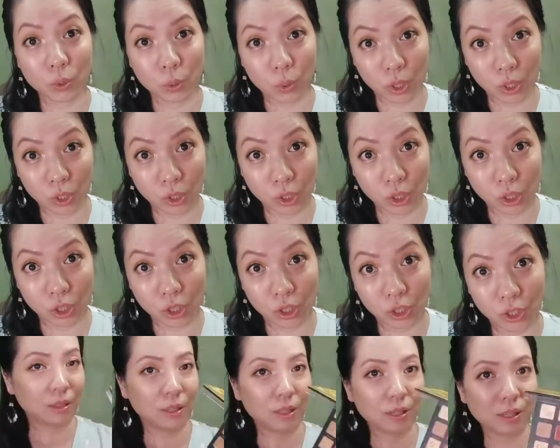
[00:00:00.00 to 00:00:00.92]
swatch.
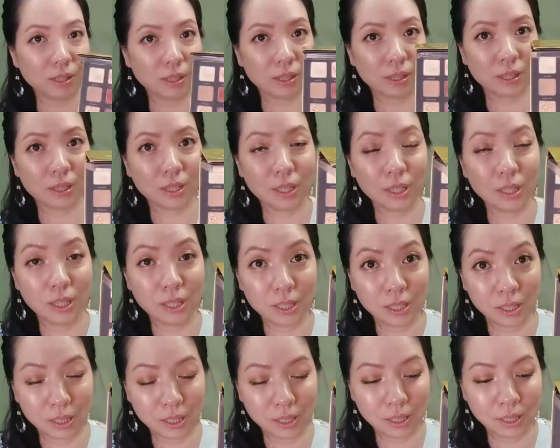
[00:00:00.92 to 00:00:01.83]
This is
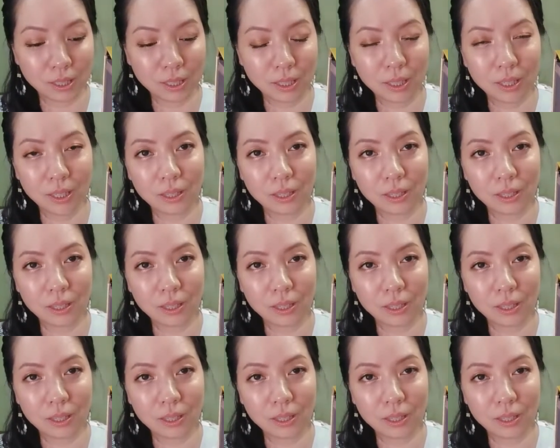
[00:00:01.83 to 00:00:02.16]
Eden.